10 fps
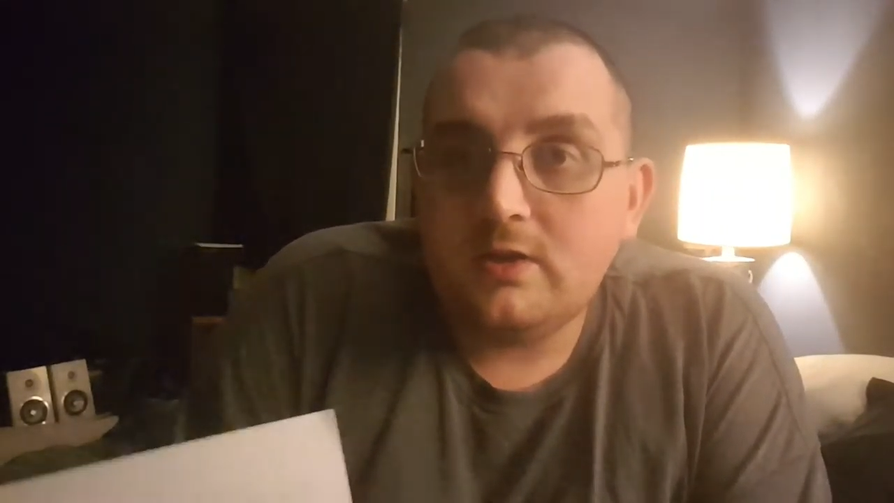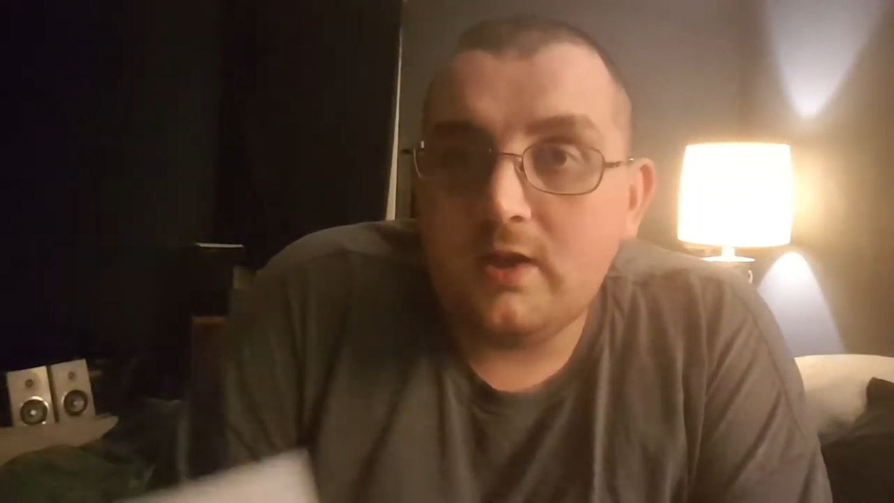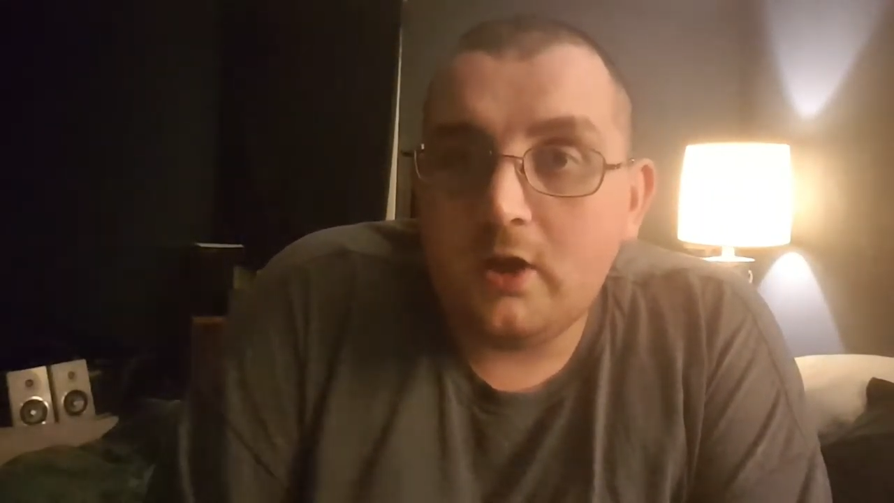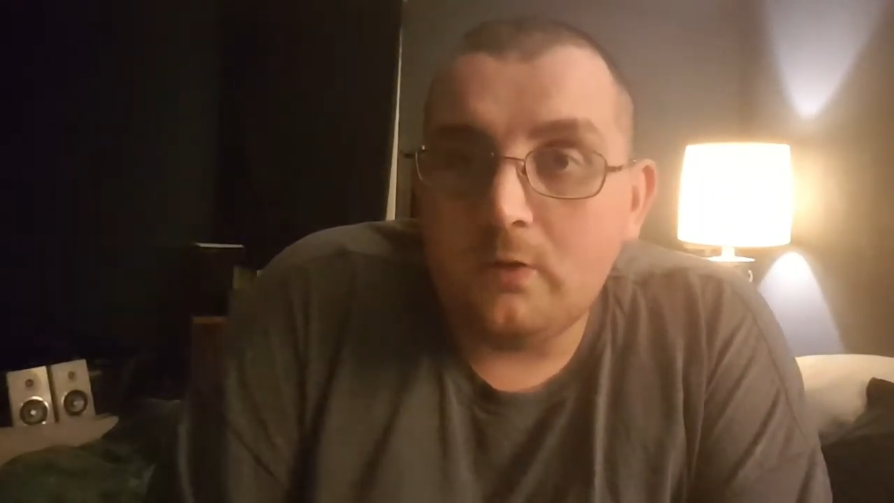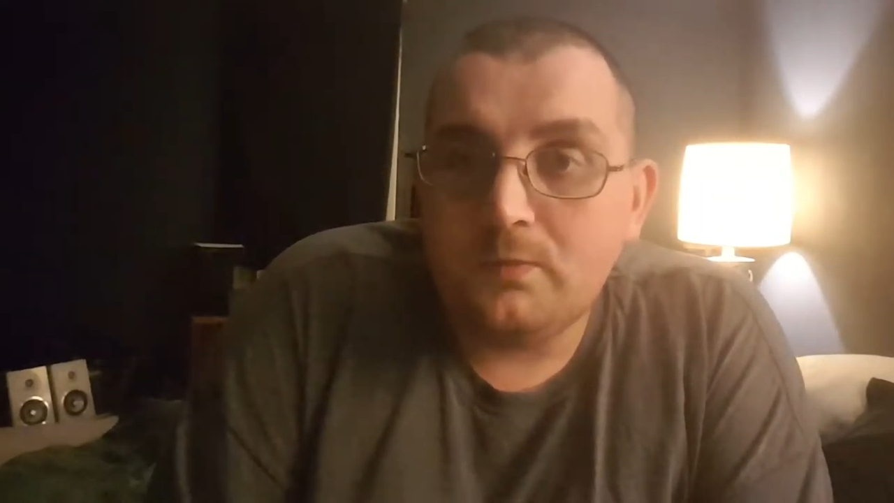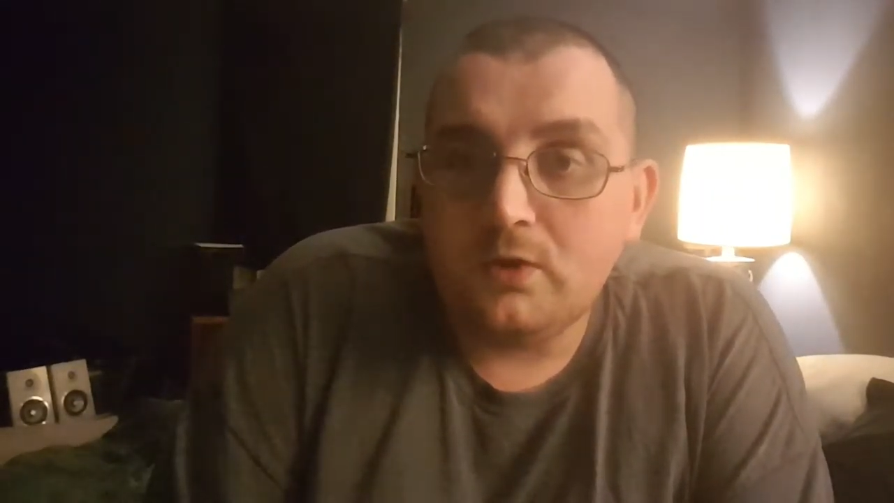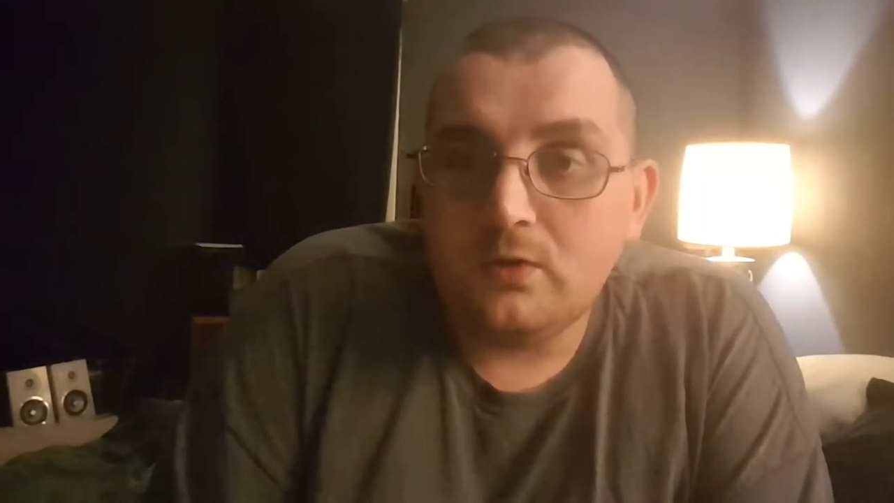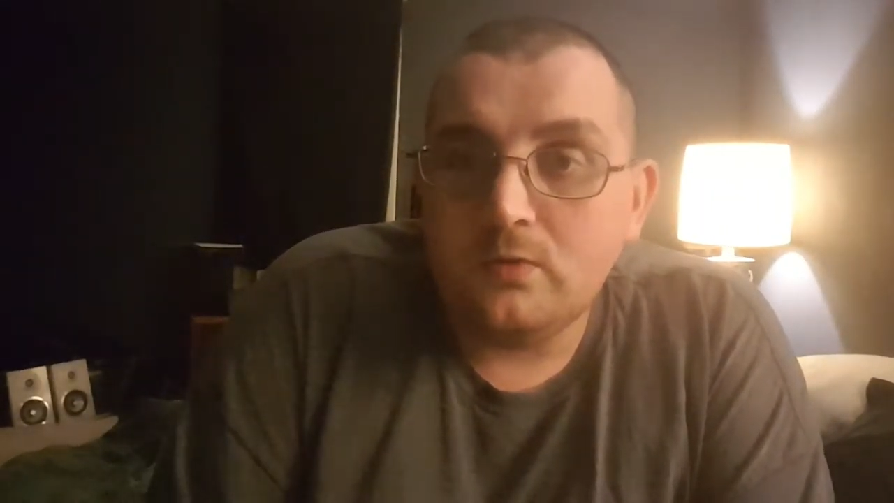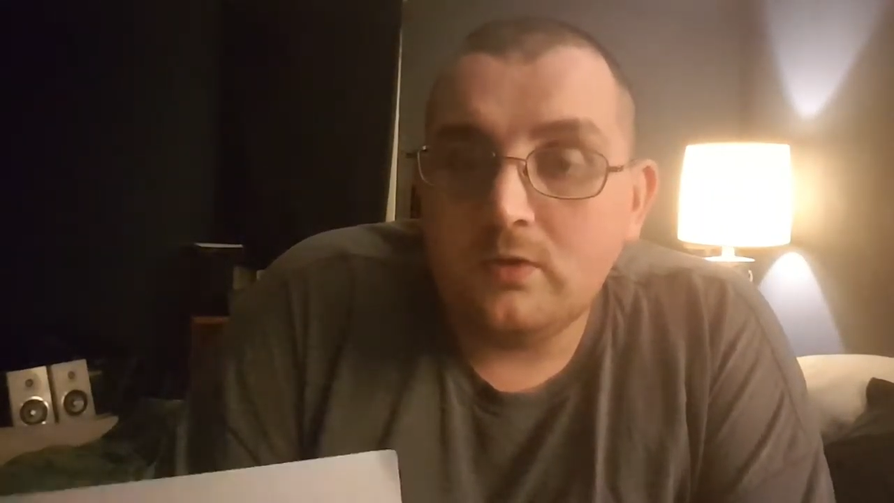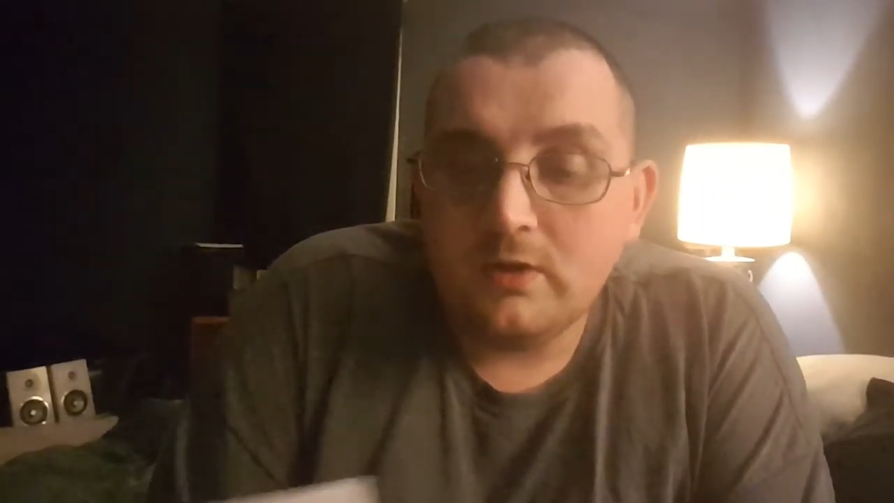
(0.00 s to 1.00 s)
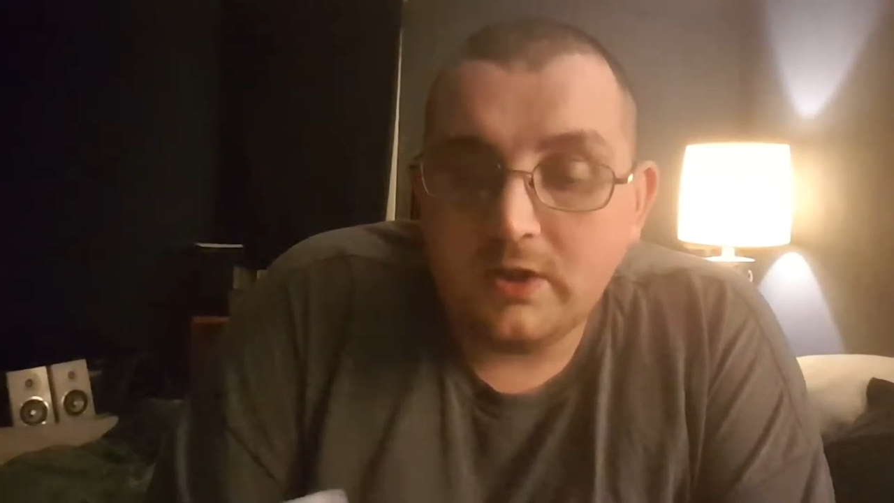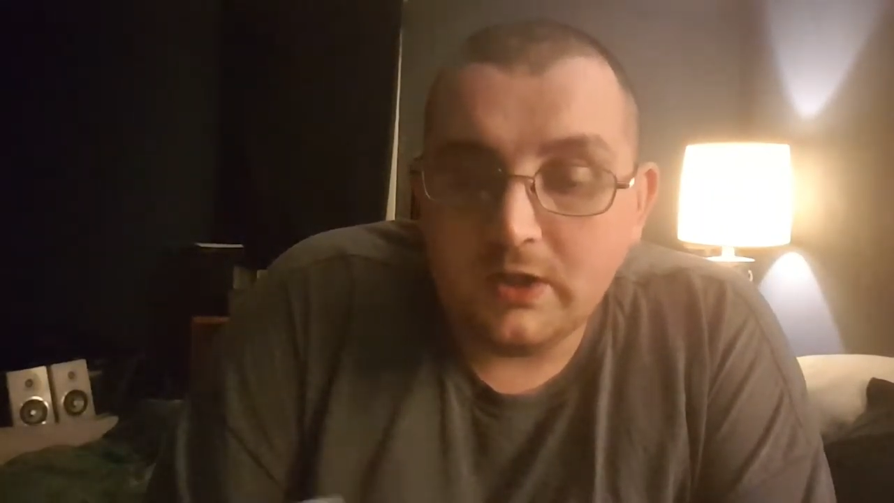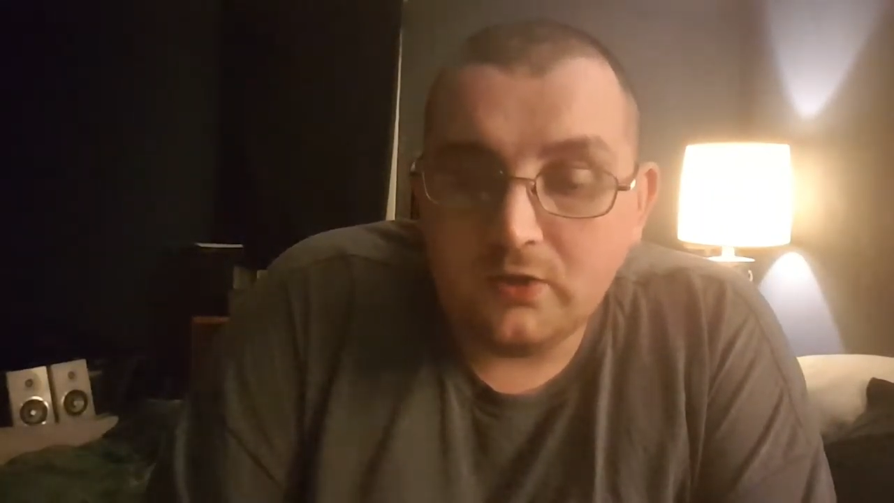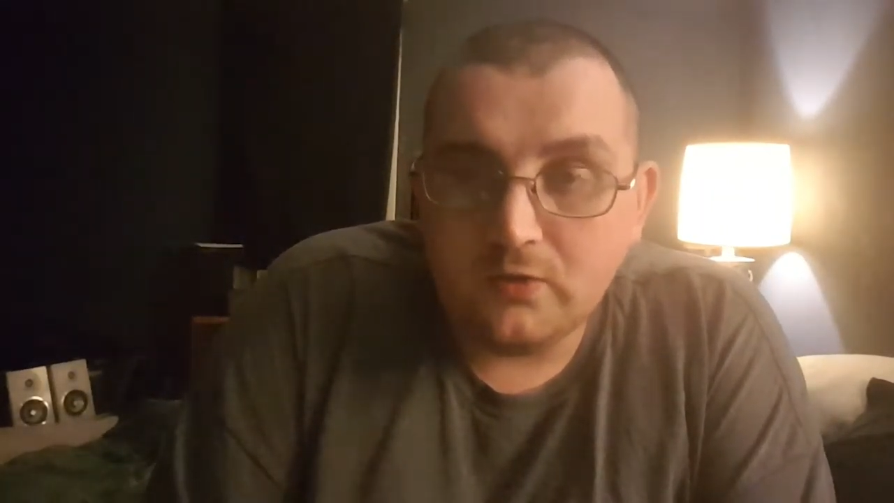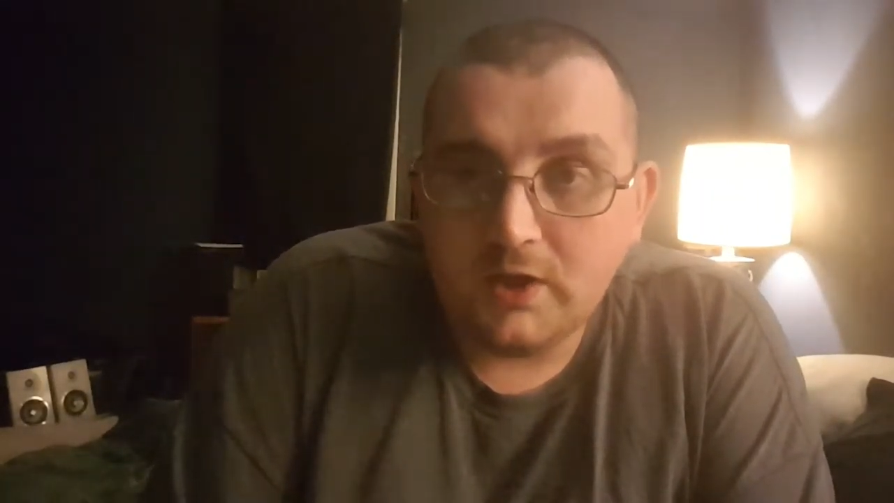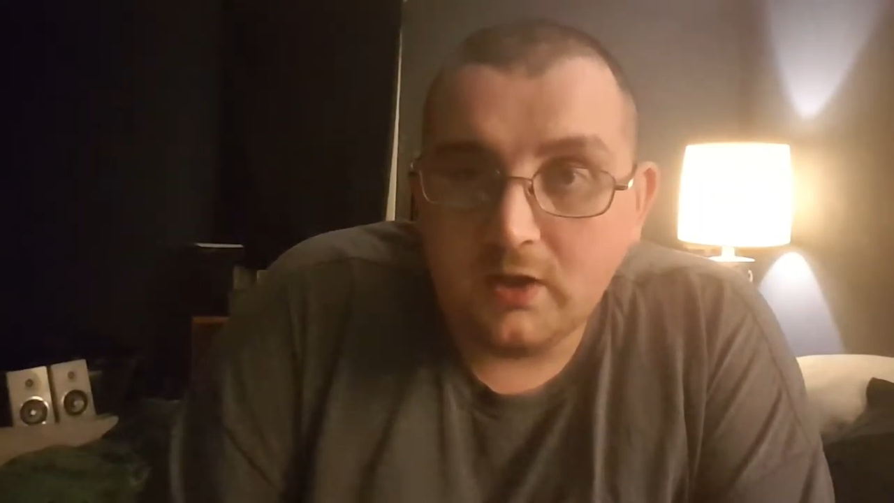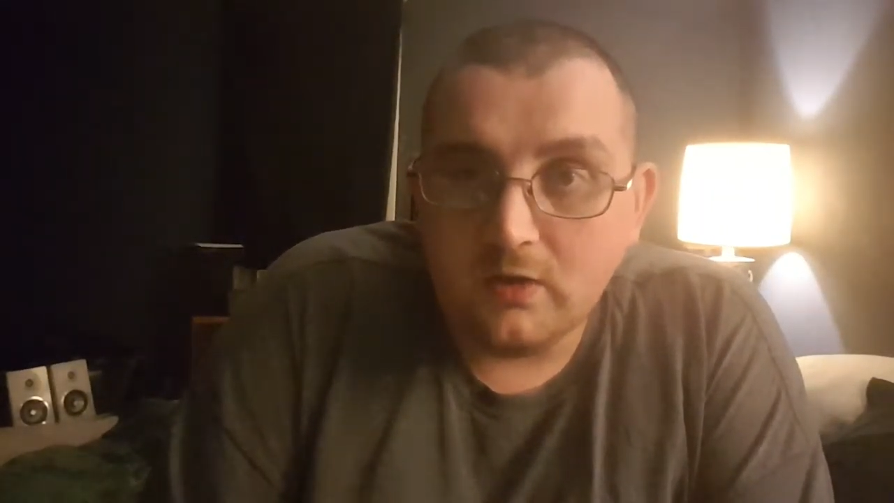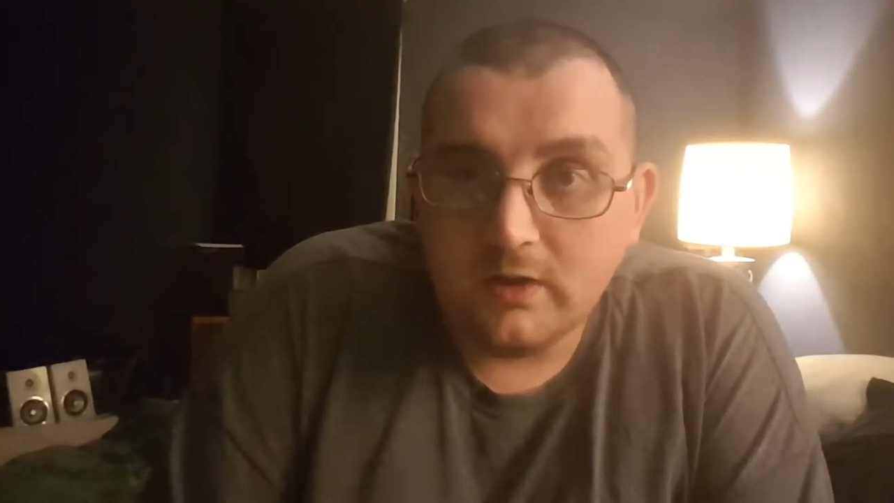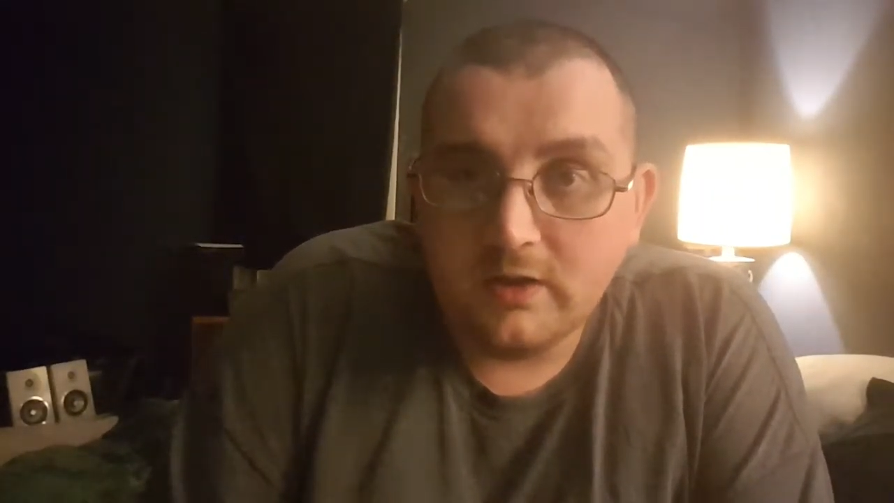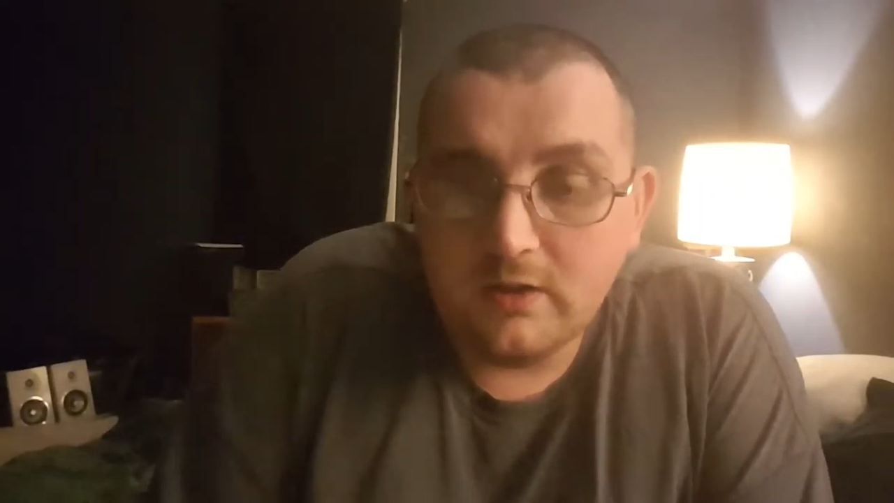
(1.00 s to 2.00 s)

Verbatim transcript: to help you in your healing.